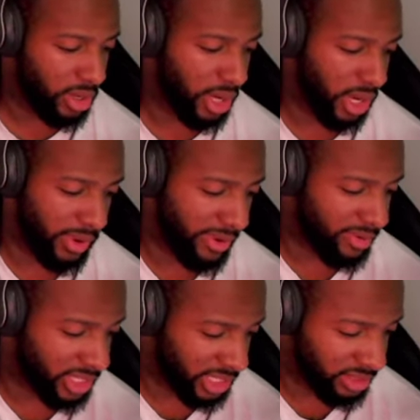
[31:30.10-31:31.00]
Uh, we haven't
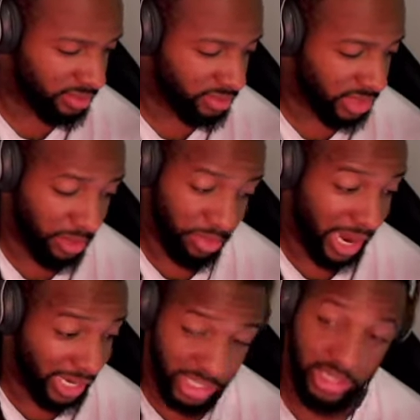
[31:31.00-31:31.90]
seen
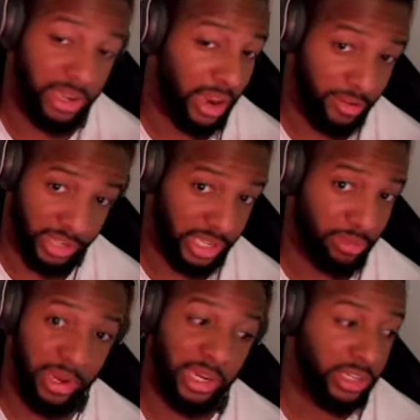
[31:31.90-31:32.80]
Kenpachi. Obviously,
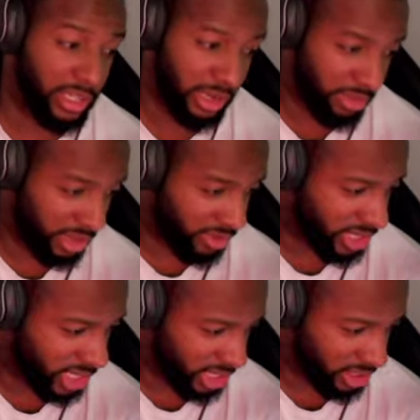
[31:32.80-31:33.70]
Kenpachi is gonna be
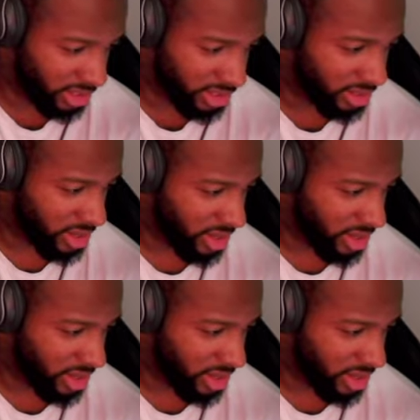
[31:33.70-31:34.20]
ridiculous.